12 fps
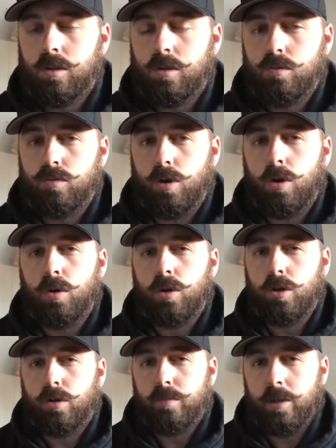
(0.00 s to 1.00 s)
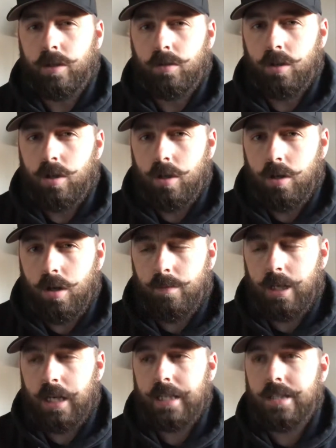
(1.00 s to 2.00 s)
grow your beard longer, I
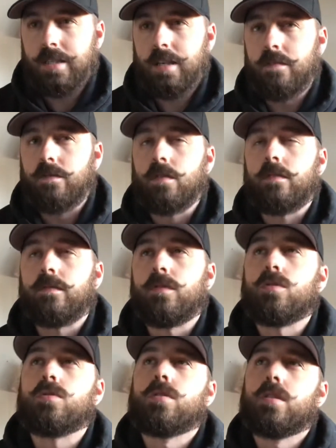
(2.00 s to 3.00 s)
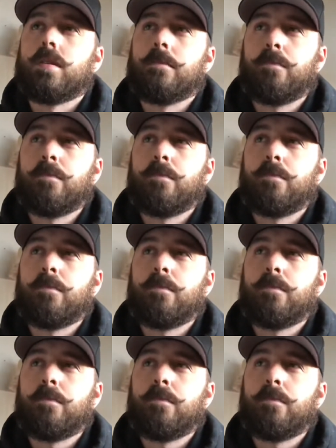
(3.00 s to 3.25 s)
mean, I'd say for the first